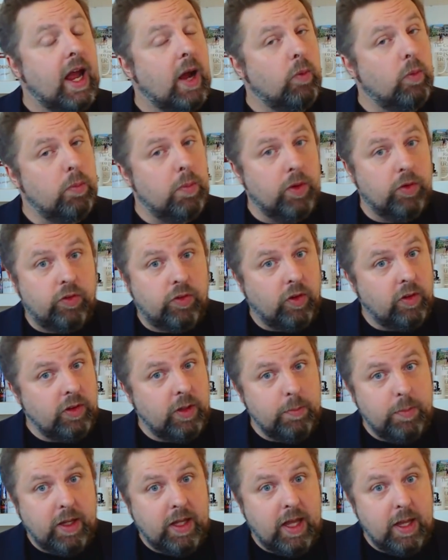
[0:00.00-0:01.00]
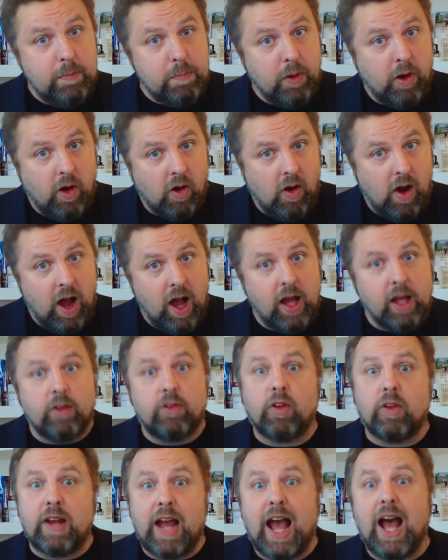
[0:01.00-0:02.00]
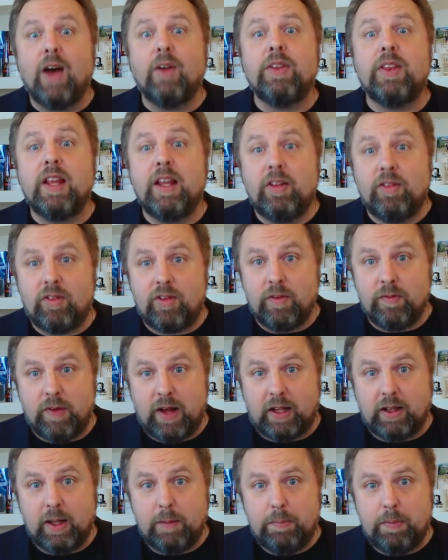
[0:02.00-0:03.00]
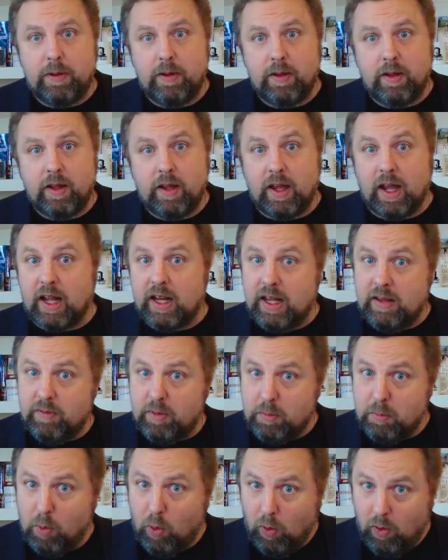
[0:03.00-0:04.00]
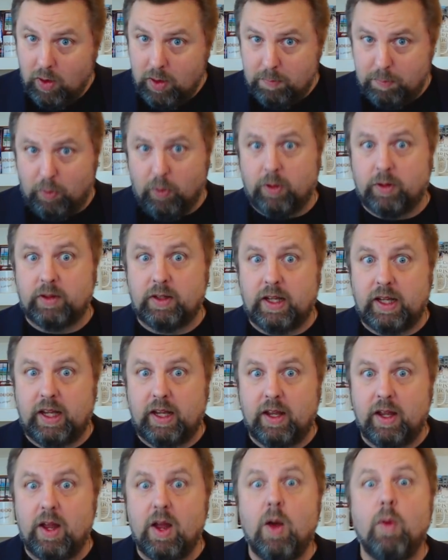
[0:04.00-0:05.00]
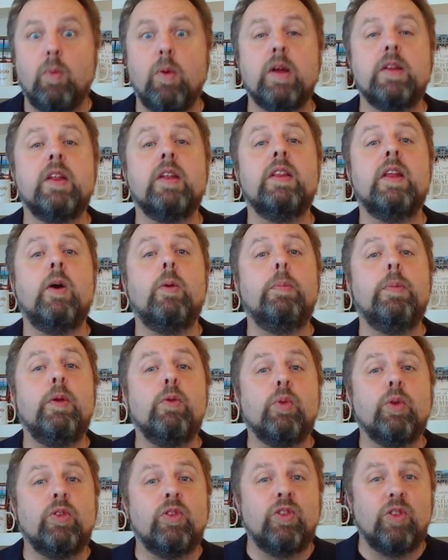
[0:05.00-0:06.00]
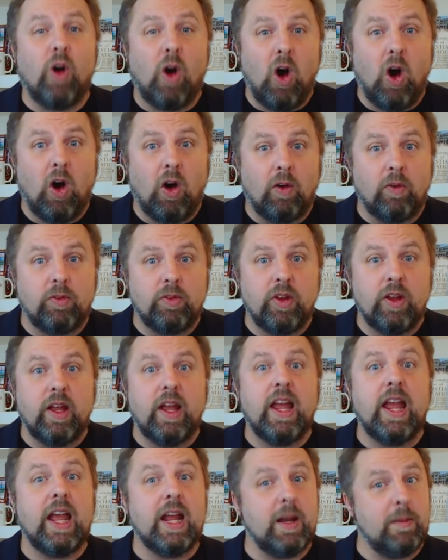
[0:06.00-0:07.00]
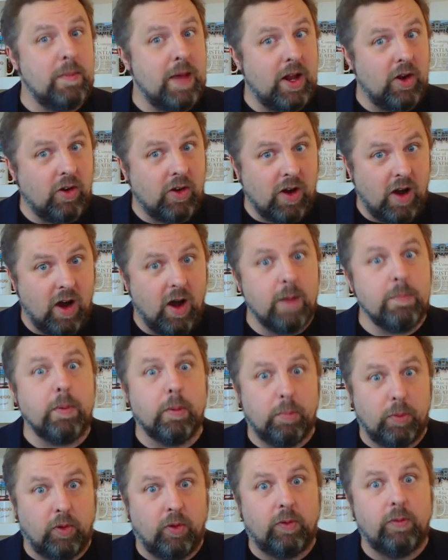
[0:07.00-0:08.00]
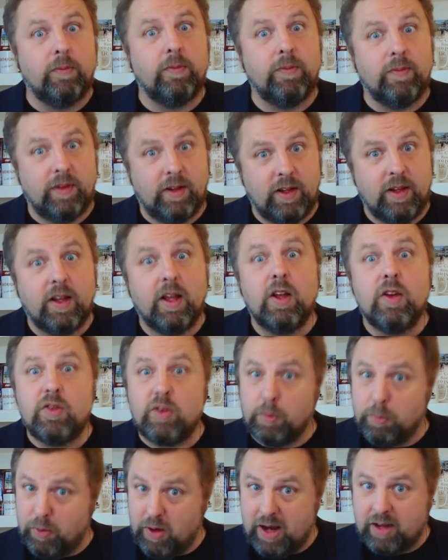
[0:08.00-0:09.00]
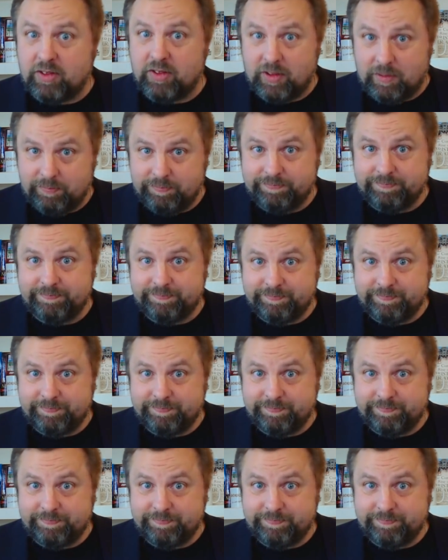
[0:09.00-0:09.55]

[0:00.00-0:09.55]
And we'll most certainly be keeping our eyes on how things develop, and even more importantly, whether they'll be resolved in a manner comparable to Brexit.